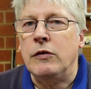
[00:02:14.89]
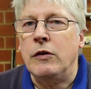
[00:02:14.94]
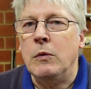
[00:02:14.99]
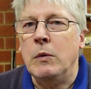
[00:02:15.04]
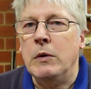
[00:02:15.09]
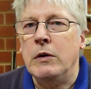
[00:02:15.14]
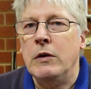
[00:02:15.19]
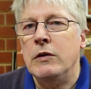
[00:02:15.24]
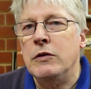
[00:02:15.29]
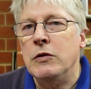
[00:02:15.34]
So
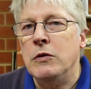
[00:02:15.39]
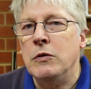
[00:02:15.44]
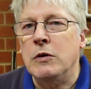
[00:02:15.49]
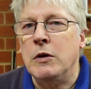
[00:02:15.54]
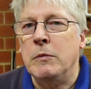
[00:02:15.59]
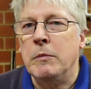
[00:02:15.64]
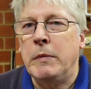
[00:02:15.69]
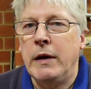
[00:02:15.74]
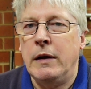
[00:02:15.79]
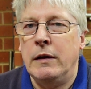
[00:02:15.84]
when I
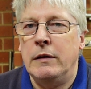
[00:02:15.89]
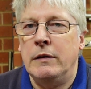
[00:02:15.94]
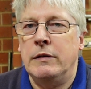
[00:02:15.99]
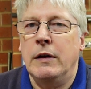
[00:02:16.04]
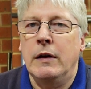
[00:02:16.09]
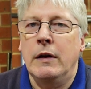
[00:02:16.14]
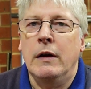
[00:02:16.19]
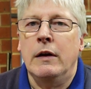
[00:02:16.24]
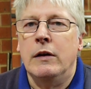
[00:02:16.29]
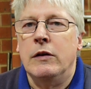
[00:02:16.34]
talk about
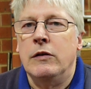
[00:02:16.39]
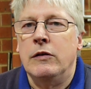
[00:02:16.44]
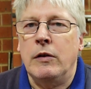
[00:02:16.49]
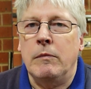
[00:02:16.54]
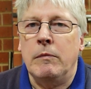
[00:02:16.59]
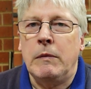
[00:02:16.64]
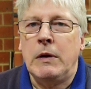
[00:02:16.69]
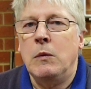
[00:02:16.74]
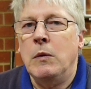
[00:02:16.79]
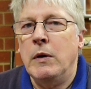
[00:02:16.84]

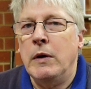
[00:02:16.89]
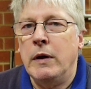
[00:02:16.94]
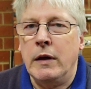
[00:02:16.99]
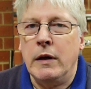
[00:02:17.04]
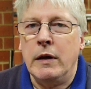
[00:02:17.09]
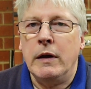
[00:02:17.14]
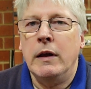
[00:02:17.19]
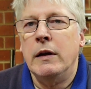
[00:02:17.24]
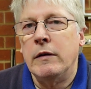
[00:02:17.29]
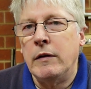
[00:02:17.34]
something
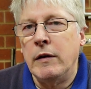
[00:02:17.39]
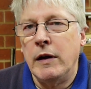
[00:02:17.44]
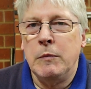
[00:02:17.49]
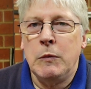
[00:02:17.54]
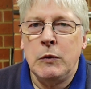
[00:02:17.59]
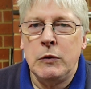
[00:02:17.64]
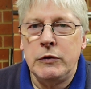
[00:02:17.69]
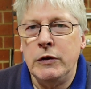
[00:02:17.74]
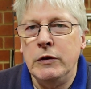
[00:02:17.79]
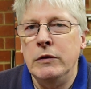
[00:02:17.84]
weighing a
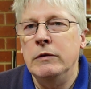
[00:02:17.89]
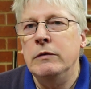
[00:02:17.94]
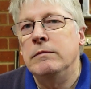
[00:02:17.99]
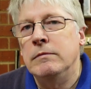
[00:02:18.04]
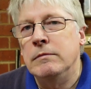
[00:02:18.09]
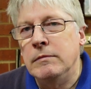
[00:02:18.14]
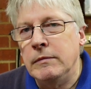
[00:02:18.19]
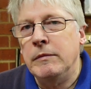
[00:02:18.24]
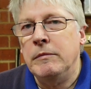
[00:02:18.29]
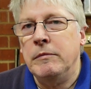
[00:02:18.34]
kilogram or two,
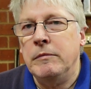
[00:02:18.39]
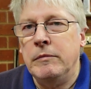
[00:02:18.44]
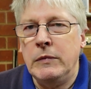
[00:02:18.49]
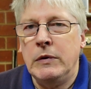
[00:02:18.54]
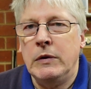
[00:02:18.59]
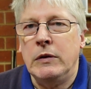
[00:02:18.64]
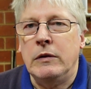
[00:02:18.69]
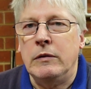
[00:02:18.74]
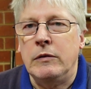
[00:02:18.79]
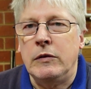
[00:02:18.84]

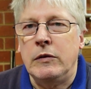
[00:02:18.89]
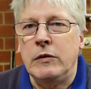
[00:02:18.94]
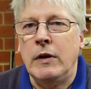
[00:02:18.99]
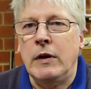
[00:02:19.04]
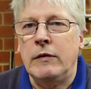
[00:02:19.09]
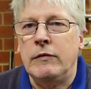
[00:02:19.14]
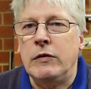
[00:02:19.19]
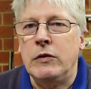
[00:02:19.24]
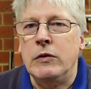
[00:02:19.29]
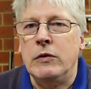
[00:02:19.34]
you
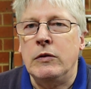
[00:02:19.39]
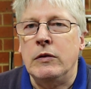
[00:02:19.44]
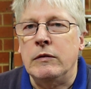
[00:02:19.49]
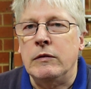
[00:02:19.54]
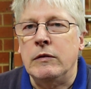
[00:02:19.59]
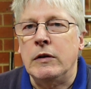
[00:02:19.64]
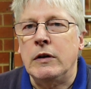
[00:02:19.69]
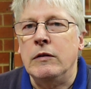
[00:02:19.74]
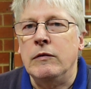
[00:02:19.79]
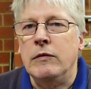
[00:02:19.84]
have to do
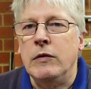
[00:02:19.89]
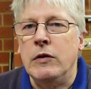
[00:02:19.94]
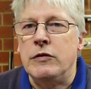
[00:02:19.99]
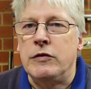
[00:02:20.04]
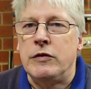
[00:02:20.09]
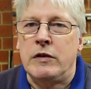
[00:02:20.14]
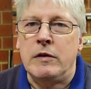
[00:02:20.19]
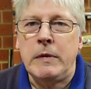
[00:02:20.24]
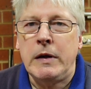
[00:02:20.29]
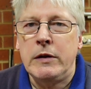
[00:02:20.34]
the
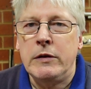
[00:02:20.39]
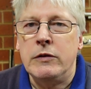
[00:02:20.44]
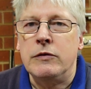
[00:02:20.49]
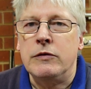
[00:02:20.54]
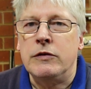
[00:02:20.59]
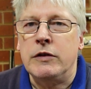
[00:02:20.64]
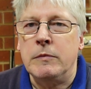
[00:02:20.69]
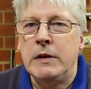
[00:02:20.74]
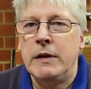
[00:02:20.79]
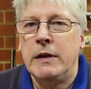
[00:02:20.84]
conversion. I may
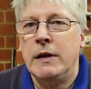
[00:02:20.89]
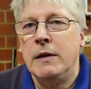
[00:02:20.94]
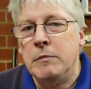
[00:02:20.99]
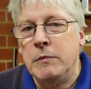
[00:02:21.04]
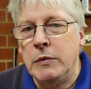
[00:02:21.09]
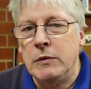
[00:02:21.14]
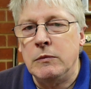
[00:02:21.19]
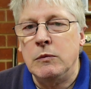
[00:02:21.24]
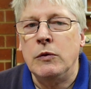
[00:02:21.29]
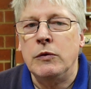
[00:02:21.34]
do some of
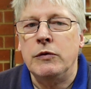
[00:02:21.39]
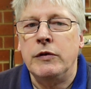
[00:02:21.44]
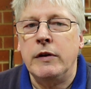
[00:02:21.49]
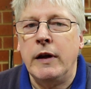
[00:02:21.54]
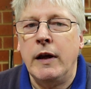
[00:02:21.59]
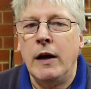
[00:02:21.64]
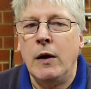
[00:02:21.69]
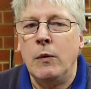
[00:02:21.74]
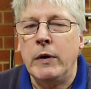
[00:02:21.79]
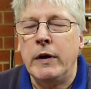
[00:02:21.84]
that, but we'll
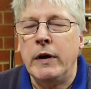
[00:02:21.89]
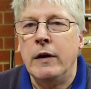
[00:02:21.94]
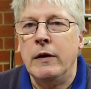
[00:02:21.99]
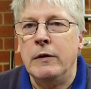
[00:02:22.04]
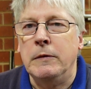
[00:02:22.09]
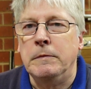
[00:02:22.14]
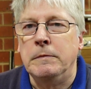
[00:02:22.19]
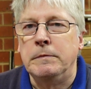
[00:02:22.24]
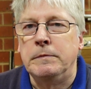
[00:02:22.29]
see how we go.